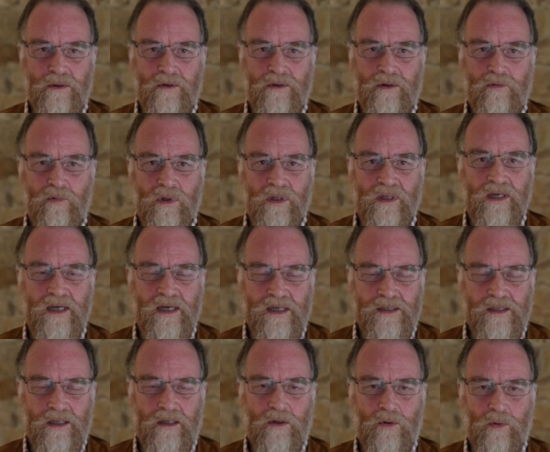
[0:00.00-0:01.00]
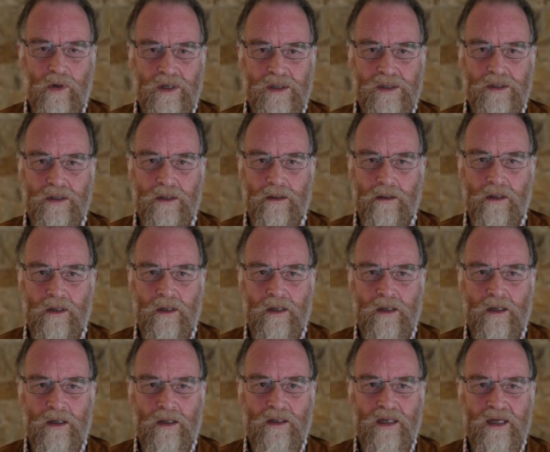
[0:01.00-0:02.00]
another related question.
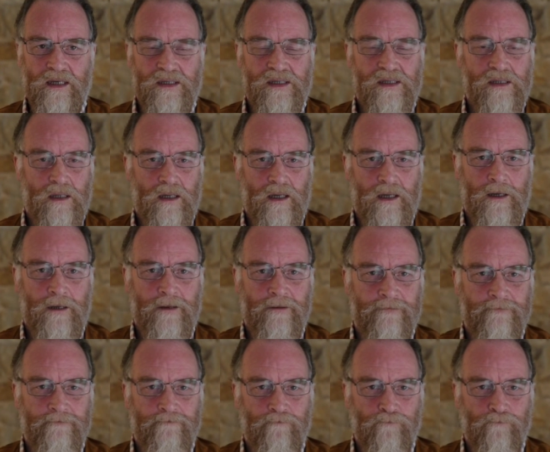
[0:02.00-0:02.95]
Let's say,